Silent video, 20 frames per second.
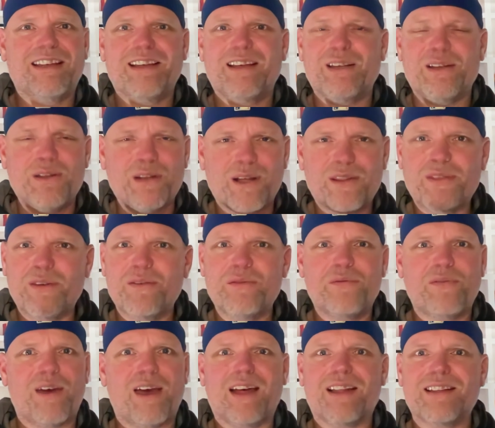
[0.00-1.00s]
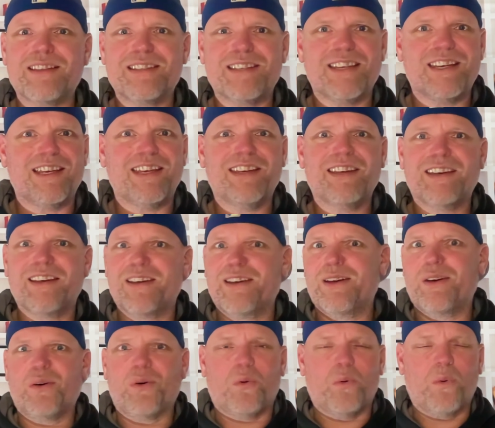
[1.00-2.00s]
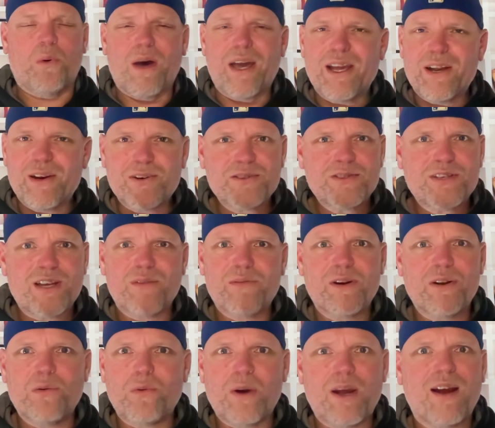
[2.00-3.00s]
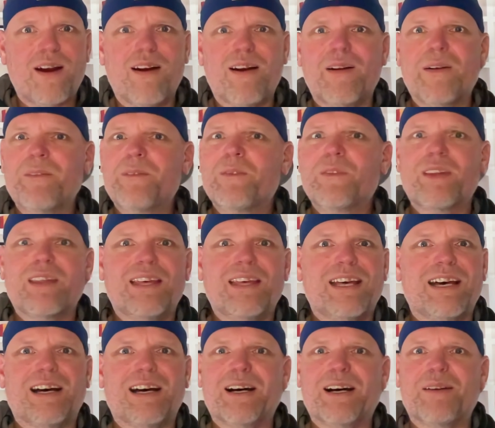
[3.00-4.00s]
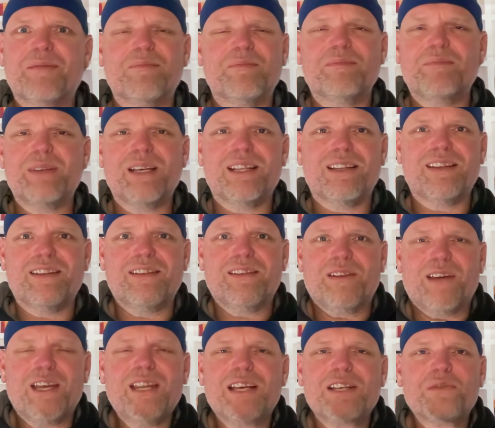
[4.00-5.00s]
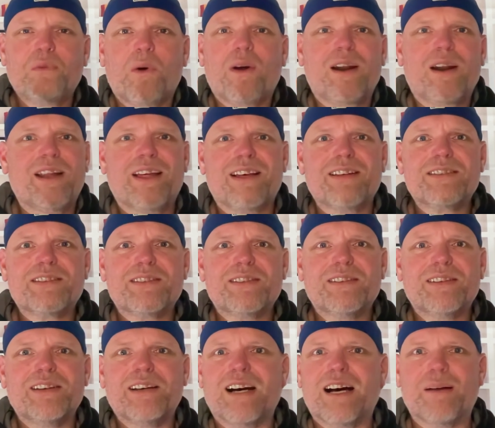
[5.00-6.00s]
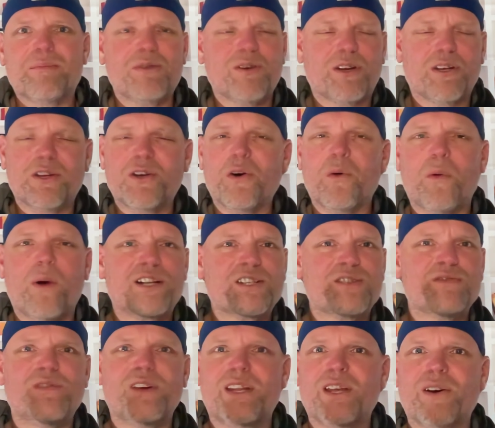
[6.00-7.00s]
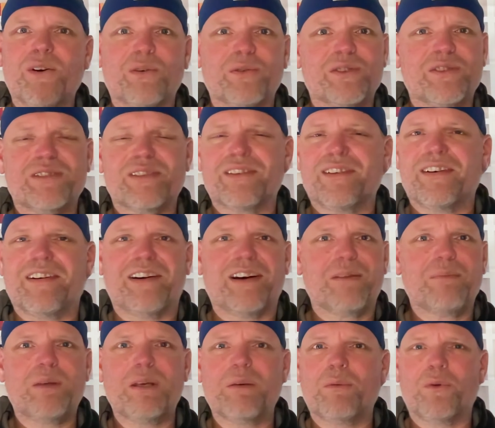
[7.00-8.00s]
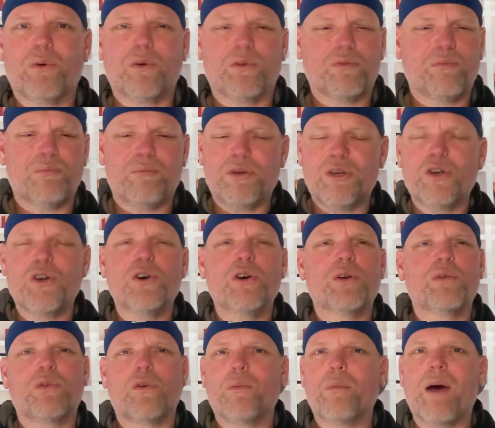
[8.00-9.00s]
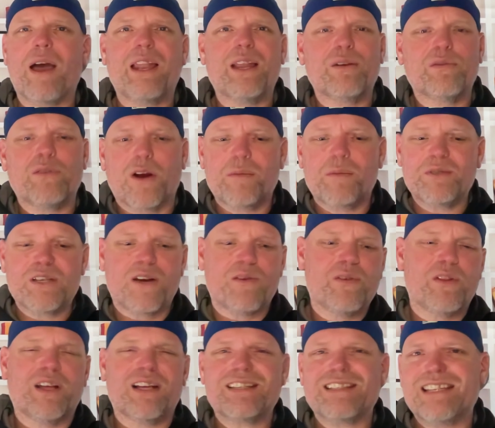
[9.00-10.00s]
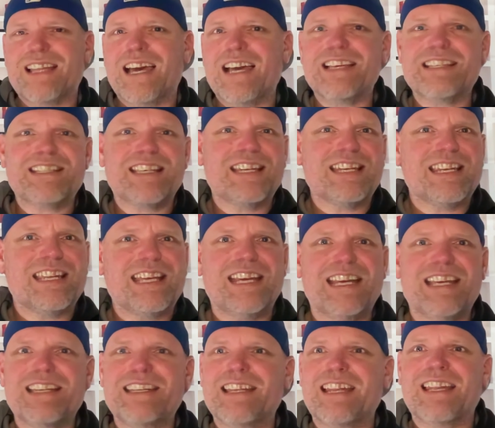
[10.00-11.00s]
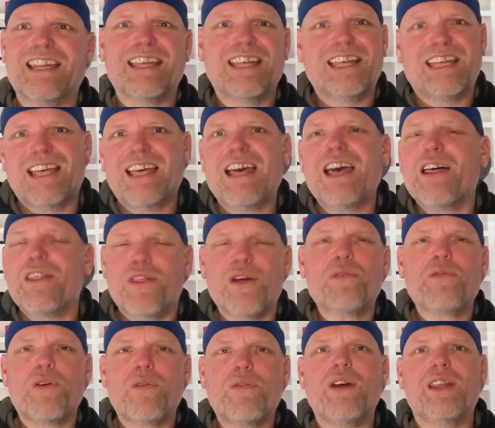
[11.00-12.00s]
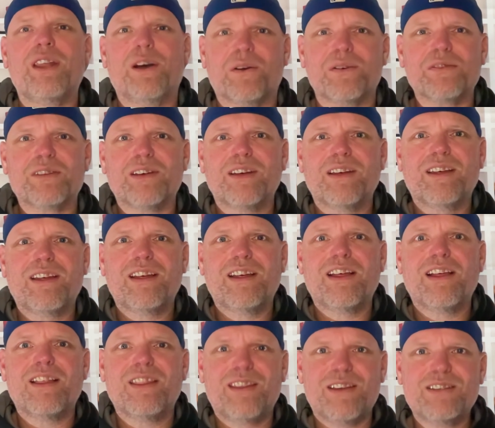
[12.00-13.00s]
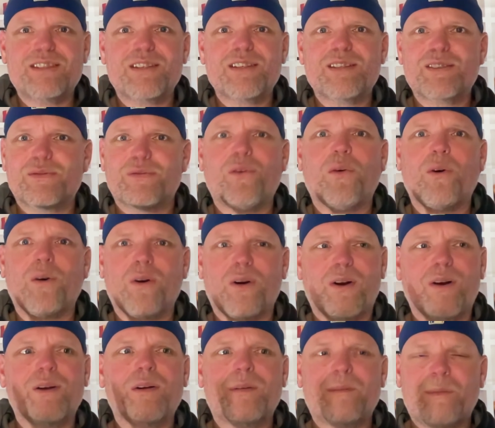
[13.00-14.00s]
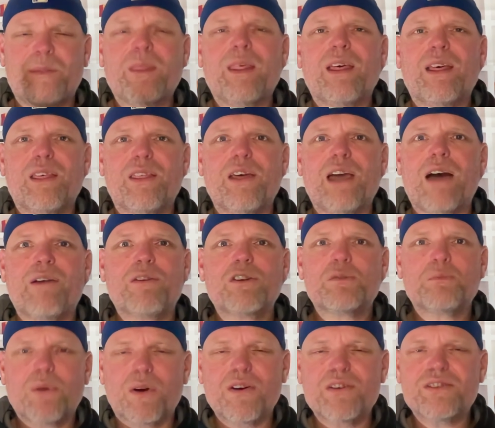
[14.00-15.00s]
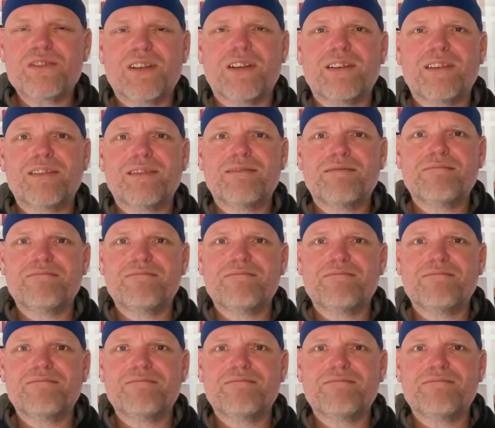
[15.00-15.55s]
nothing fancy, wires everywhere. It is what it is. You can go watch videos on people with beautiful mining farms. Everything's nice and neat, and they're for videos. This is for the average person